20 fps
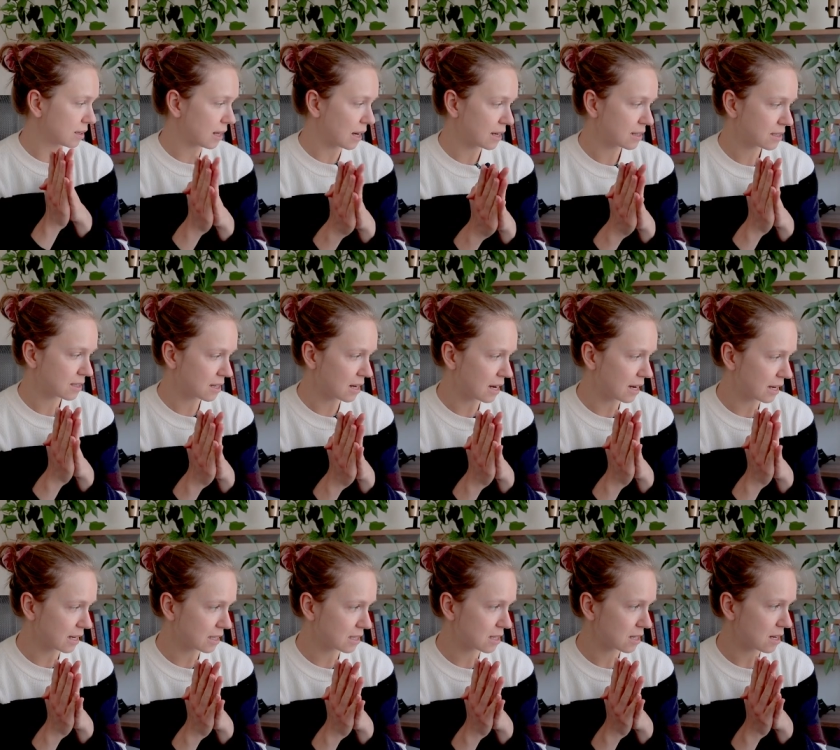Last
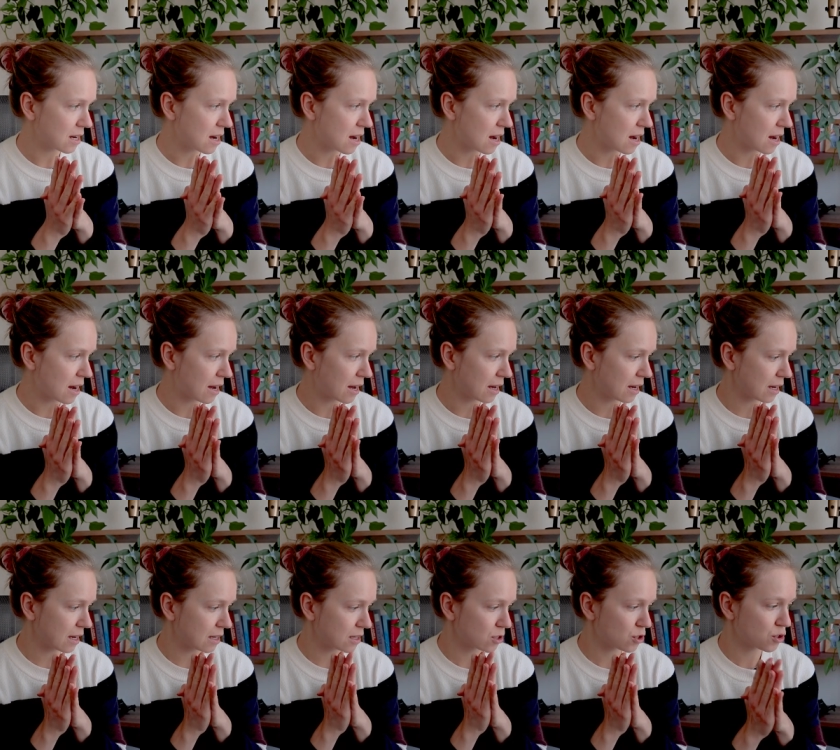night,
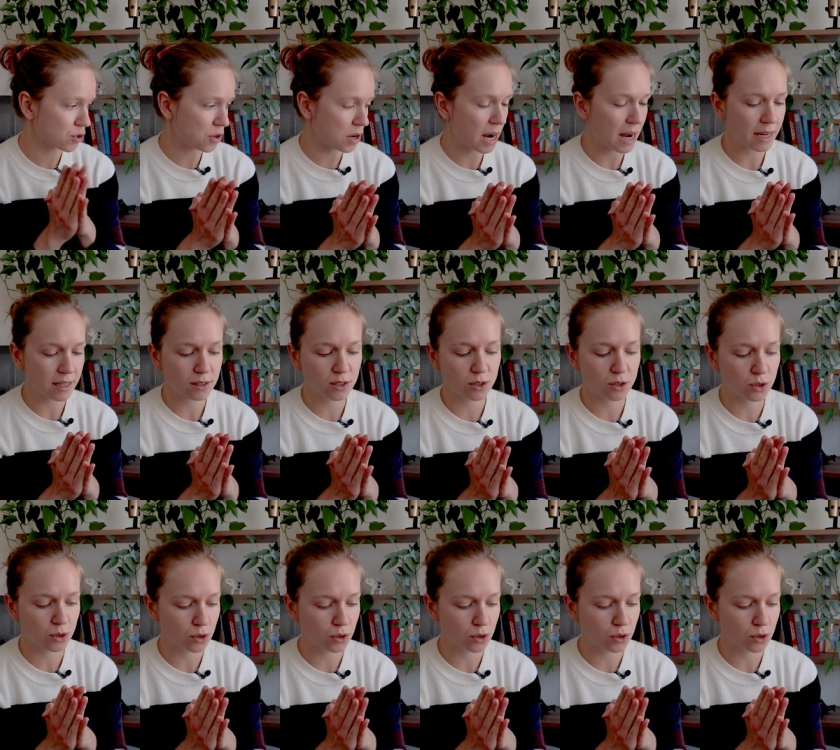I tried